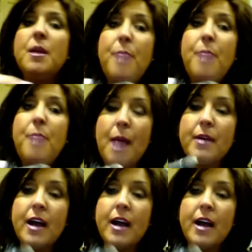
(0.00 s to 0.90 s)
pop
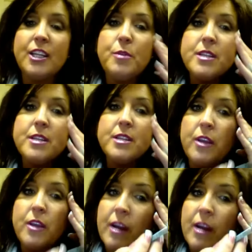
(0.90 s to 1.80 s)
a little bit of sweet
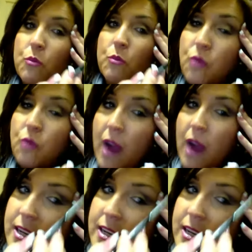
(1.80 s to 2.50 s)
cream right